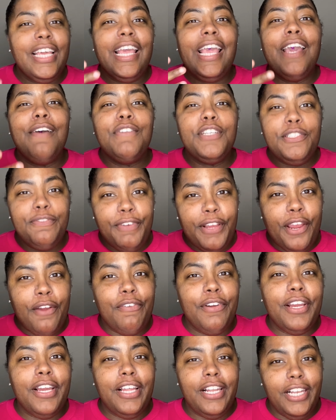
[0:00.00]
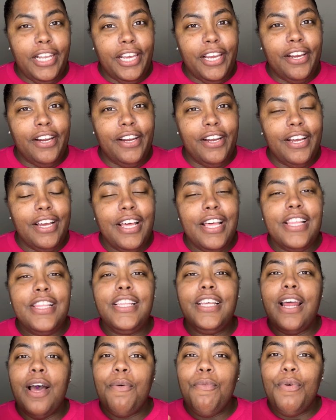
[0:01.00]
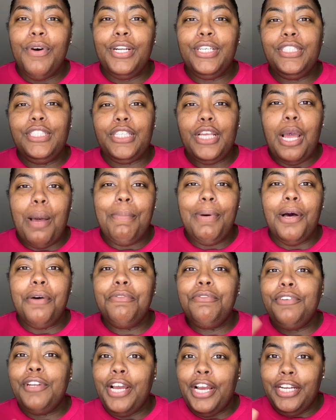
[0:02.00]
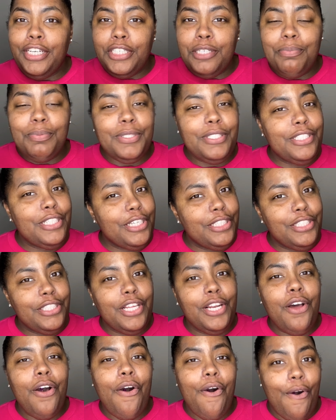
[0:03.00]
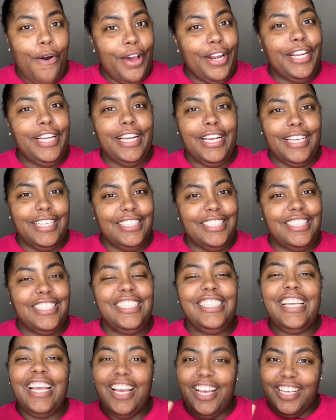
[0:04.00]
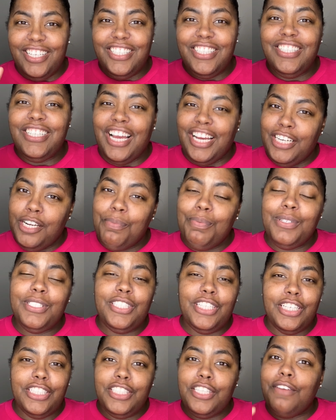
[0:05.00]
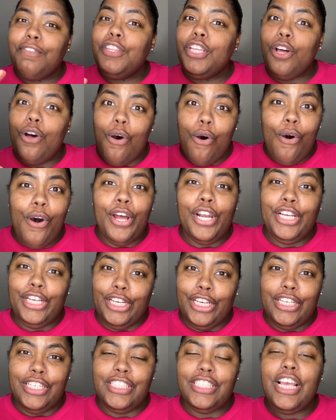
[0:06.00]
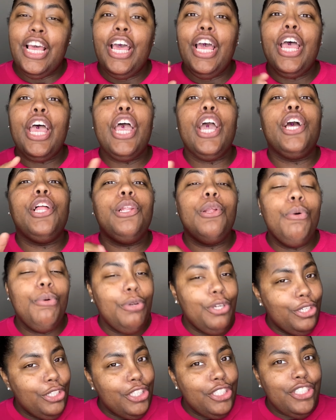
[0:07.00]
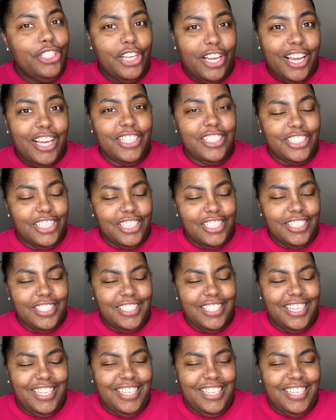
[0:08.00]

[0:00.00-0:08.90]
it was very clear that I want to say about 90% of the audience, yes, 90% of the audience, including the judges,